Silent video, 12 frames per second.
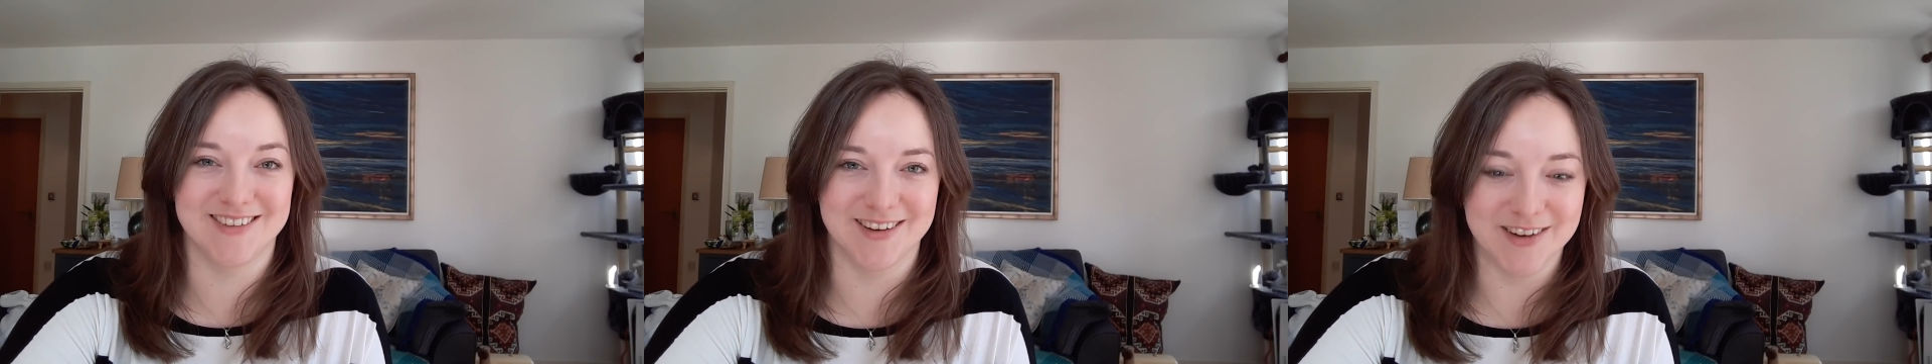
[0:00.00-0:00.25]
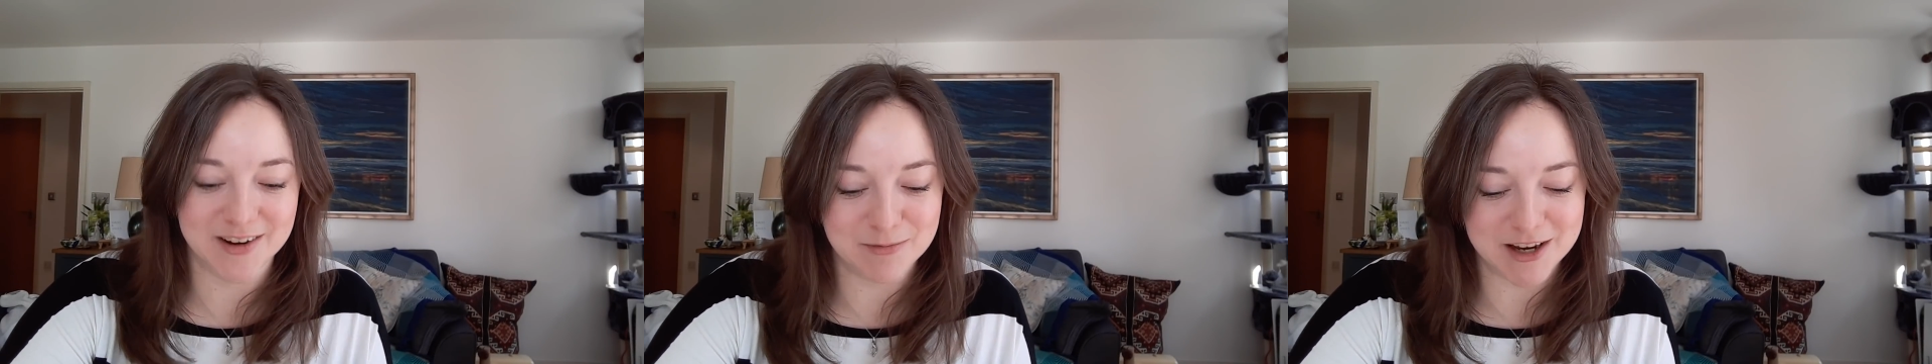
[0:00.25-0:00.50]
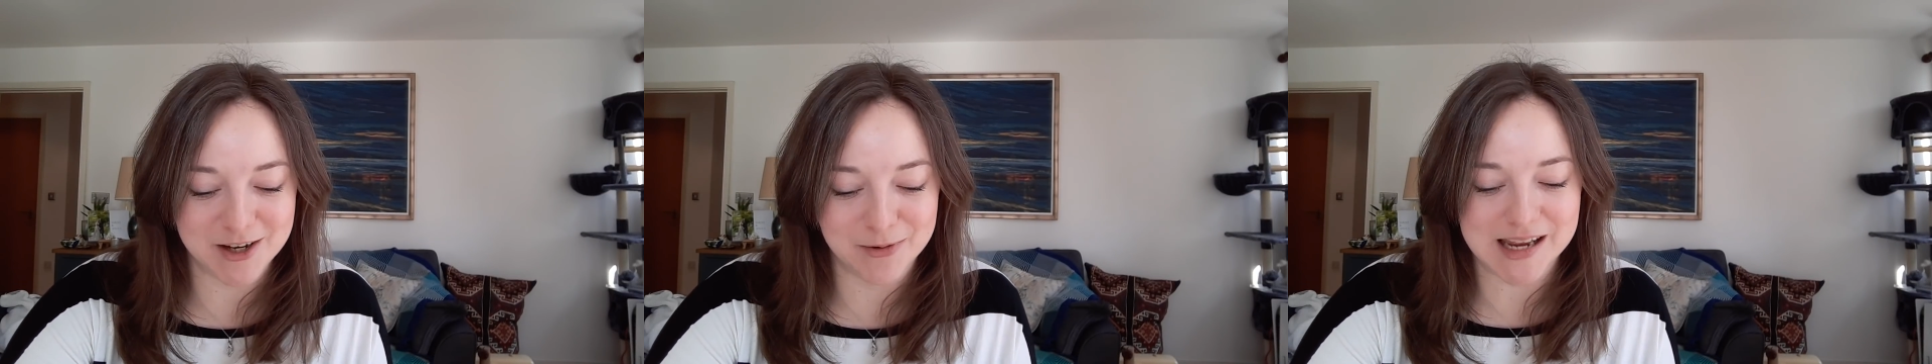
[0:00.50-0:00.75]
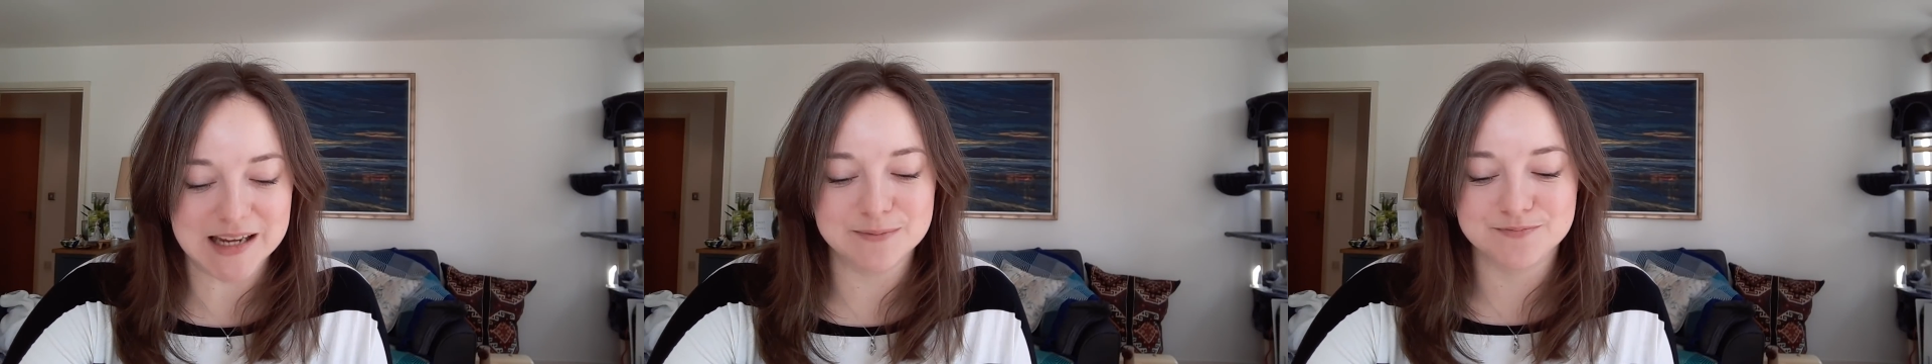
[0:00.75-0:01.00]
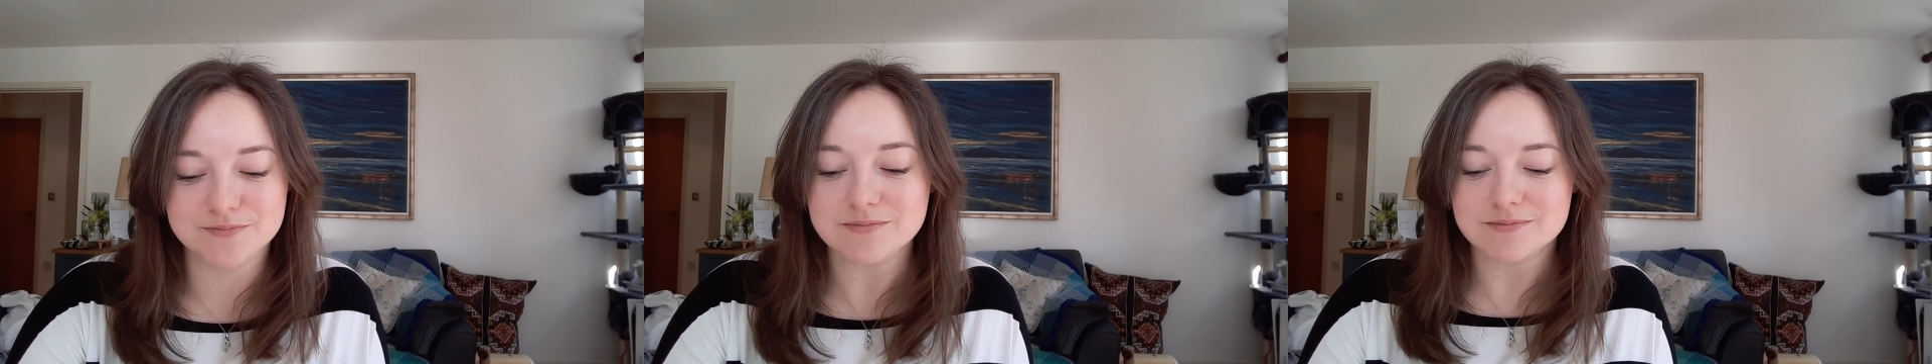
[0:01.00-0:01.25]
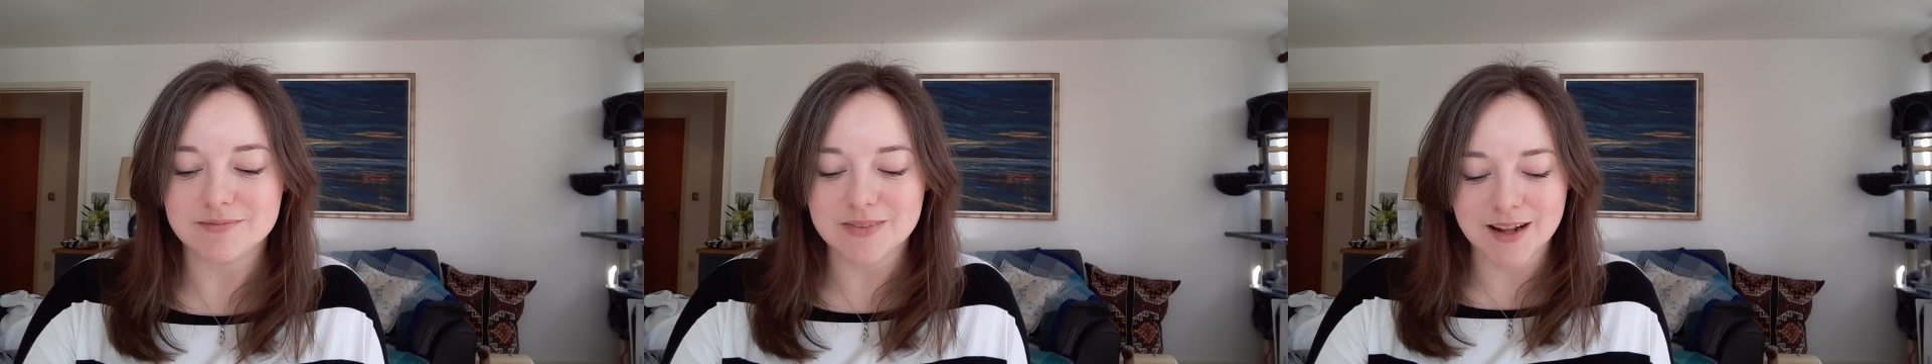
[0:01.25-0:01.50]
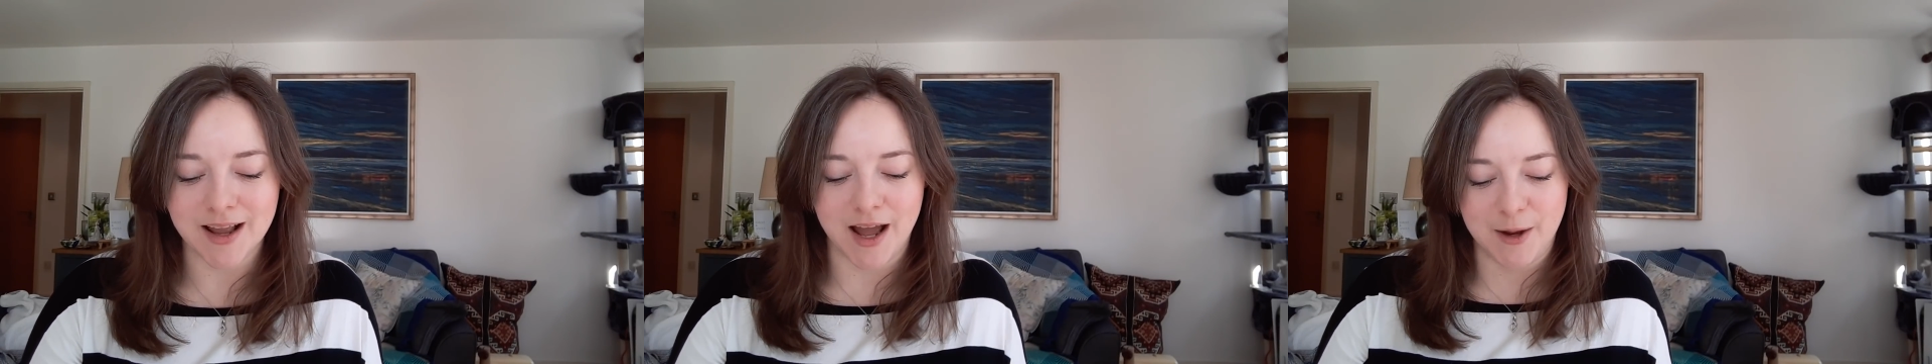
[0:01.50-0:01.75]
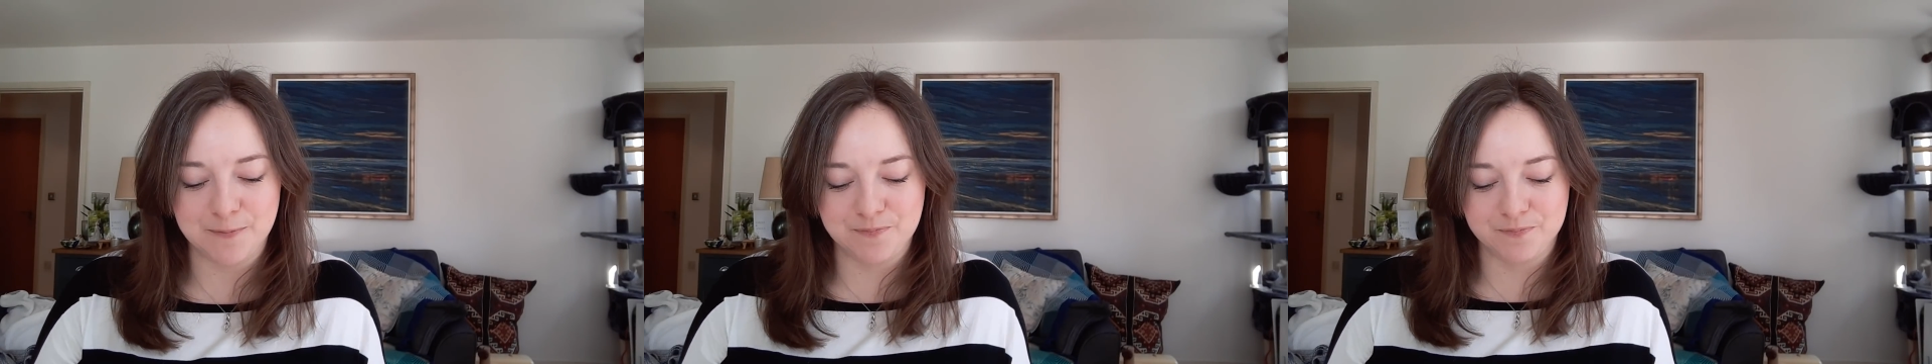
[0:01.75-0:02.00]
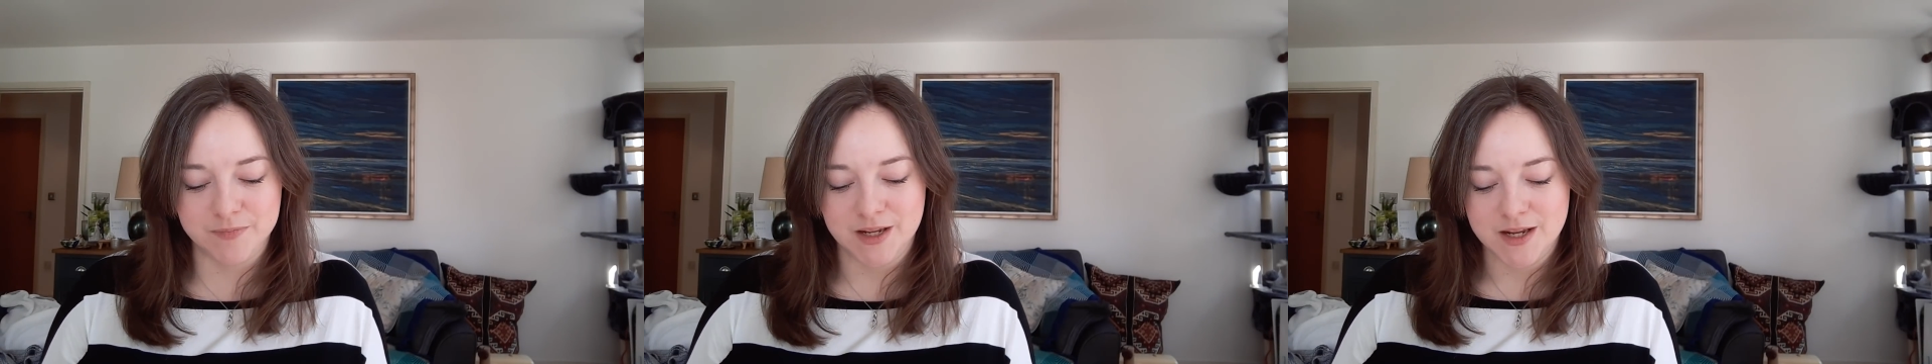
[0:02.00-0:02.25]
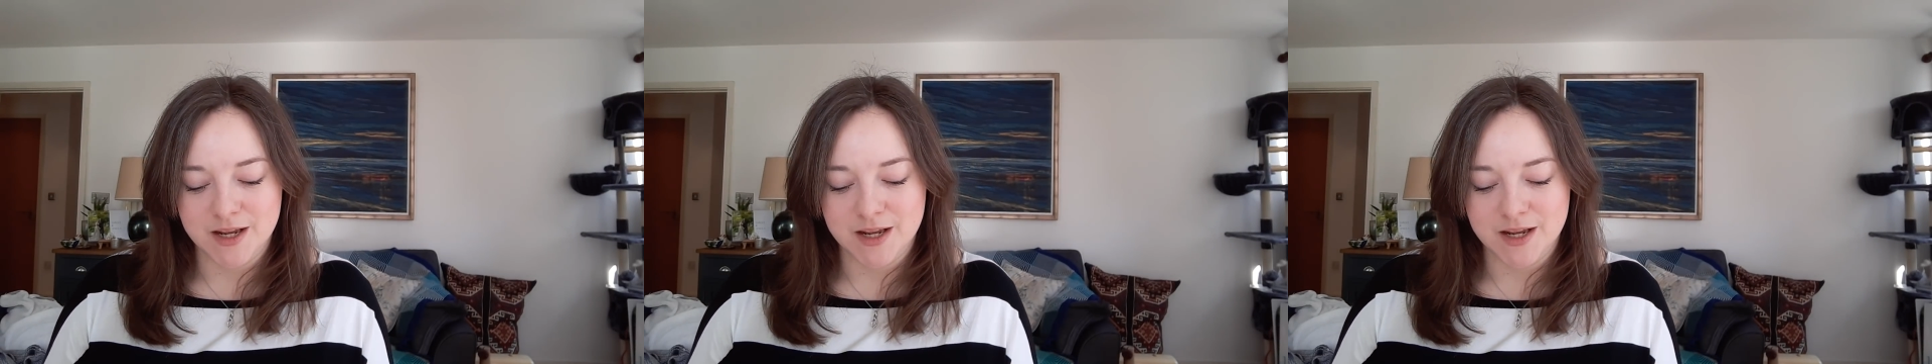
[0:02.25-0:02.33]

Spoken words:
I'm going to make you wait. The